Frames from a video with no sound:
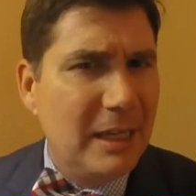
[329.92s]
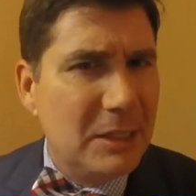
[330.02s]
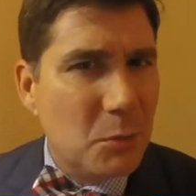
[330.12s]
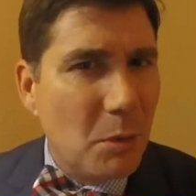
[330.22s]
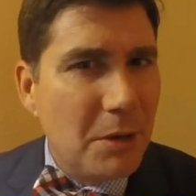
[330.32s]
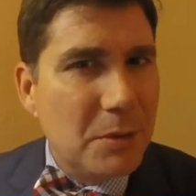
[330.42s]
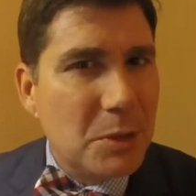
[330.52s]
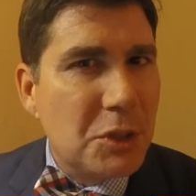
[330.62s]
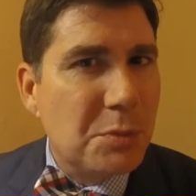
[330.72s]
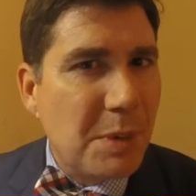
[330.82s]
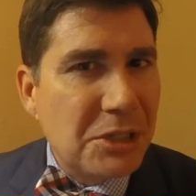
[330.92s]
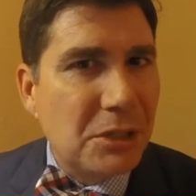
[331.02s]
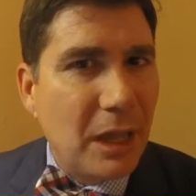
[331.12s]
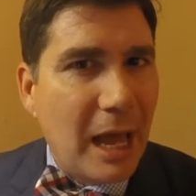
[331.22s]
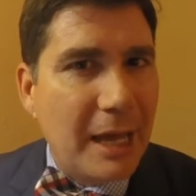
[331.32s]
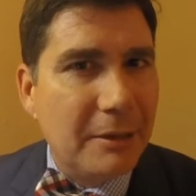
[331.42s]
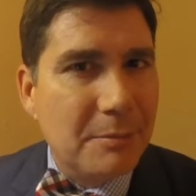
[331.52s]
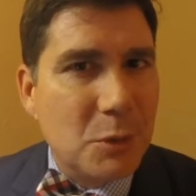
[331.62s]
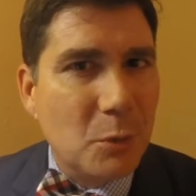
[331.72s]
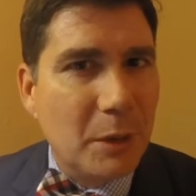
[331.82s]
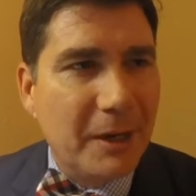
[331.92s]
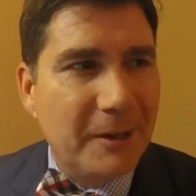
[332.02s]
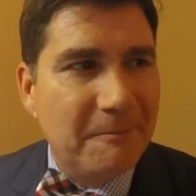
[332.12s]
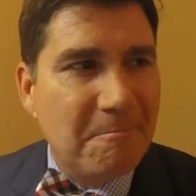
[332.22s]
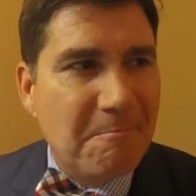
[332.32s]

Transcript: It's one of those special items where